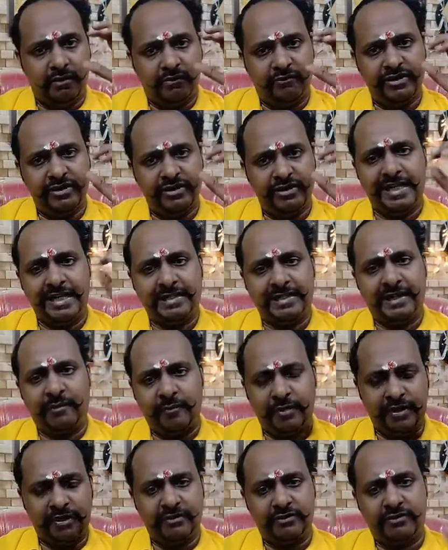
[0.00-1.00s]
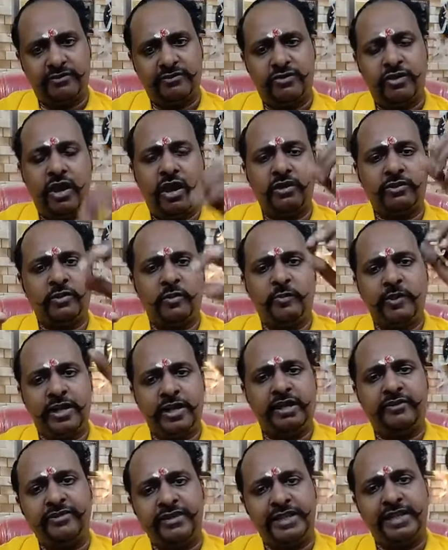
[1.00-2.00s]
physical therapy. So
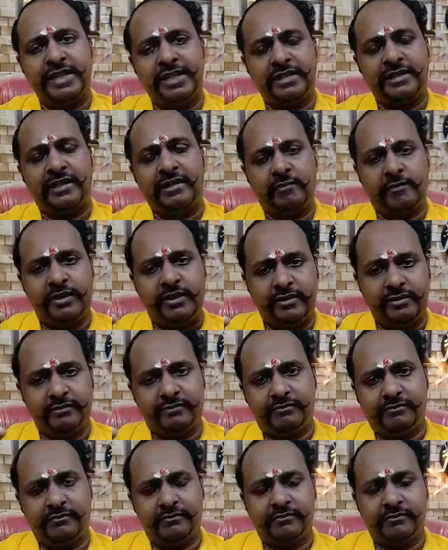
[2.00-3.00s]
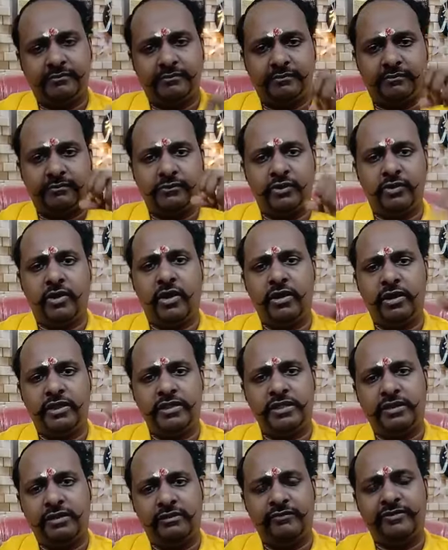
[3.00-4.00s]
orthopedic physical therapy,
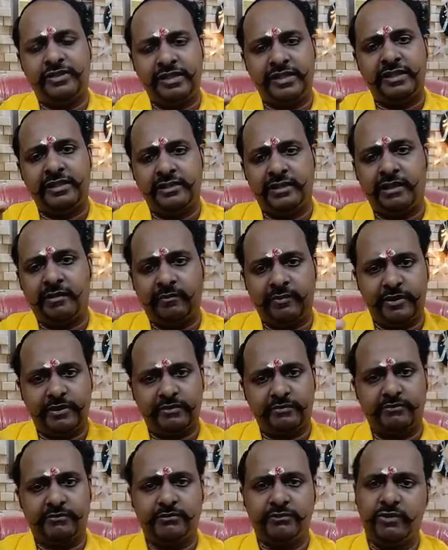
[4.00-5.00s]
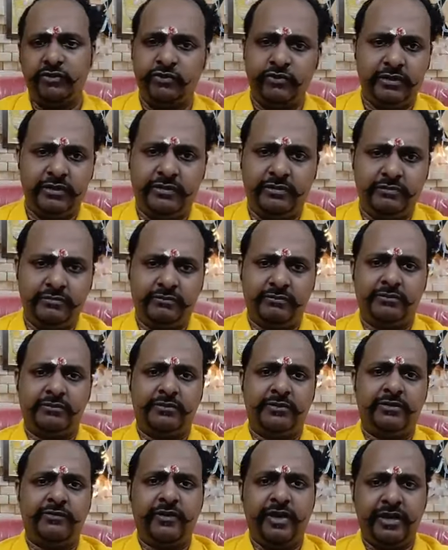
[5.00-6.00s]
neurological physical therapy. Use it.
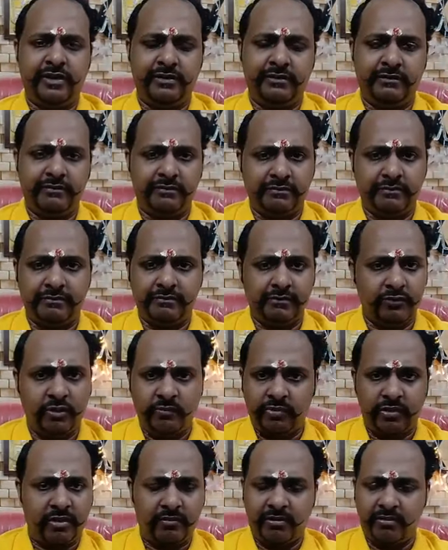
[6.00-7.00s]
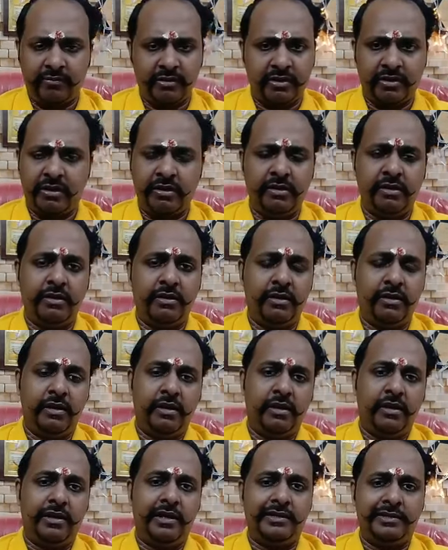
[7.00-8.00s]
It's fine. No problem at all.
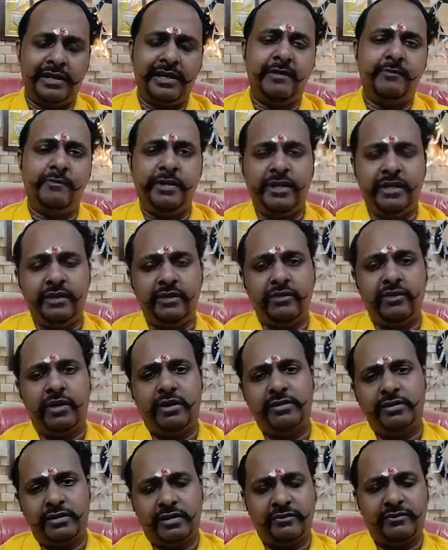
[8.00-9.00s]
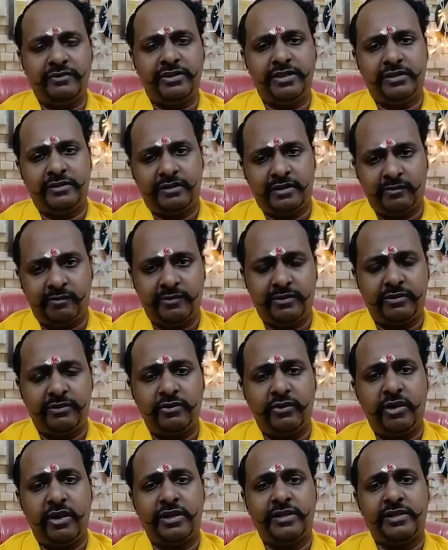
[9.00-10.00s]
It's an MPT, neurological physical therapy.
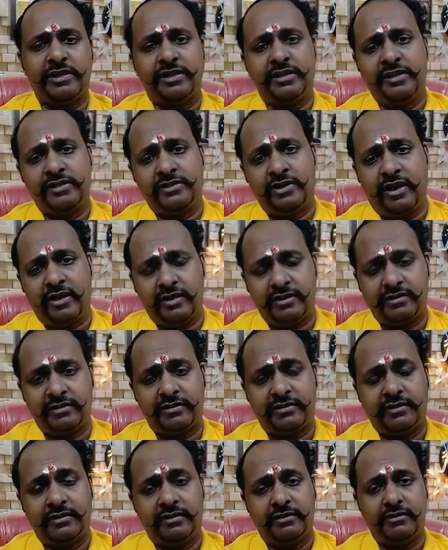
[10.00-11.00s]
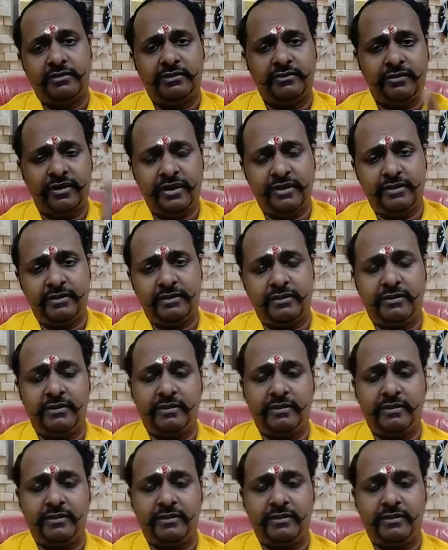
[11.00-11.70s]
Neurological disorders. It's fine.